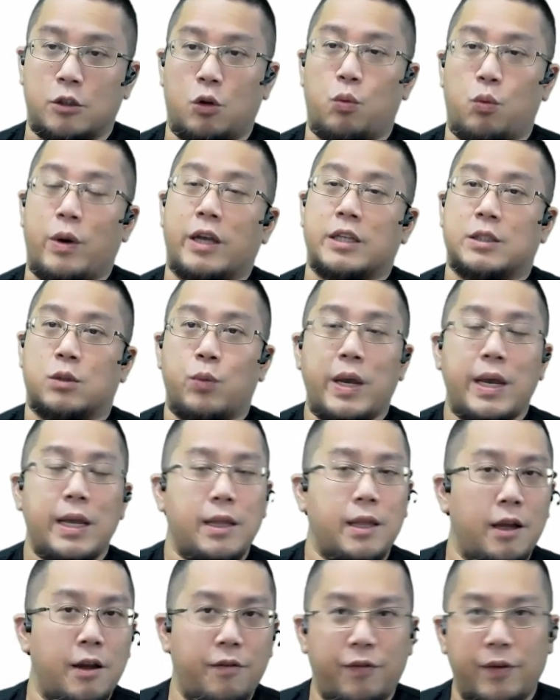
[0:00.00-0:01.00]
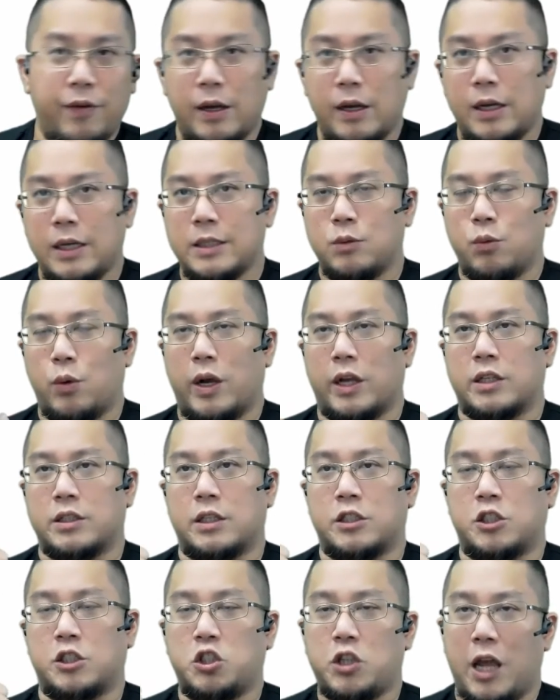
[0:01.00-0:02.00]
You know, work as a waiter first, work
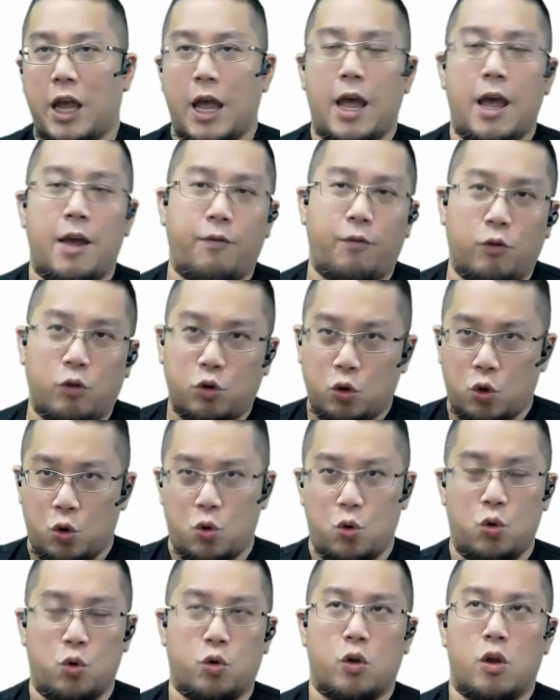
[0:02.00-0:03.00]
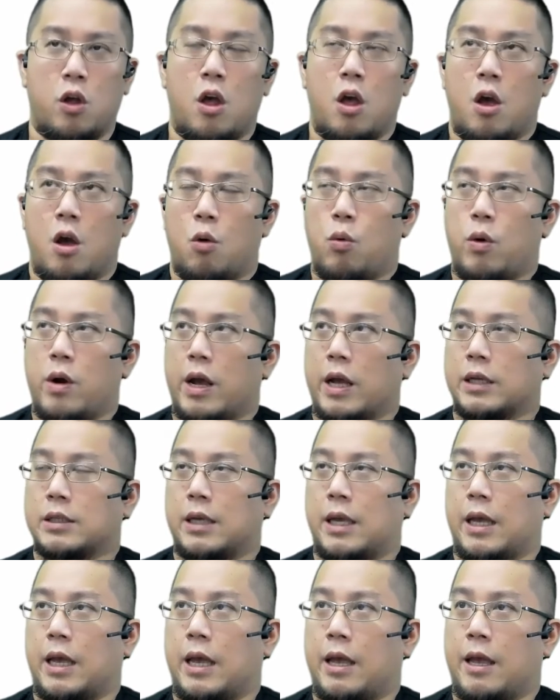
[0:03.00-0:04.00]
as a chef, cook, work
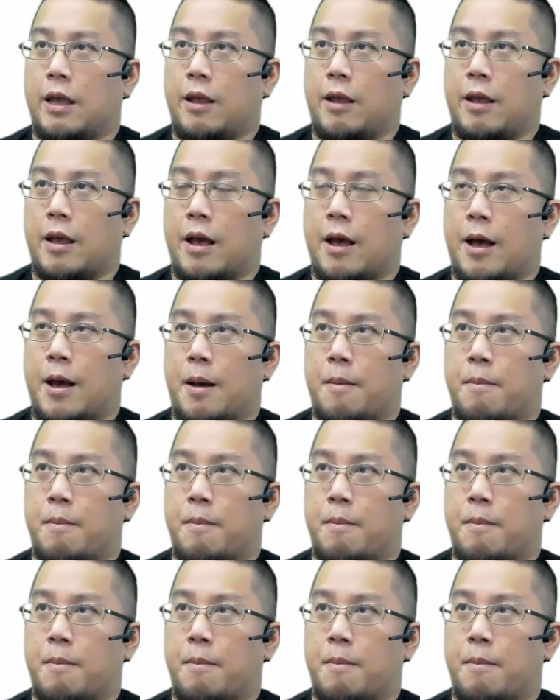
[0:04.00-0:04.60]
as a,